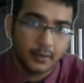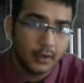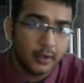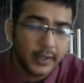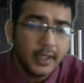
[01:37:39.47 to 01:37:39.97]

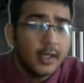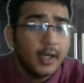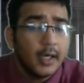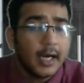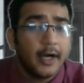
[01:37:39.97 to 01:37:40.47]
Okay,
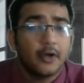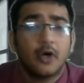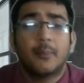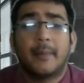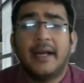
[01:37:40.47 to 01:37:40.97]
I do
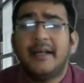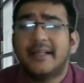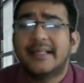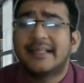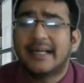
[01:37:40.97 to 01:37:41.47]
not mind
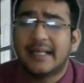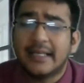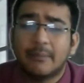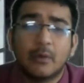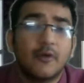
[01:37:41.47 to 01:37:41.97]
taking any
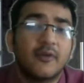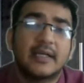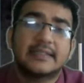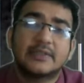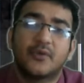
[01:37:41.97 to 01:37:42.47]
number of
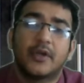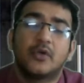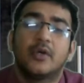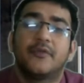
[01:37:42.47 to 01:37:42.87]
classes for you.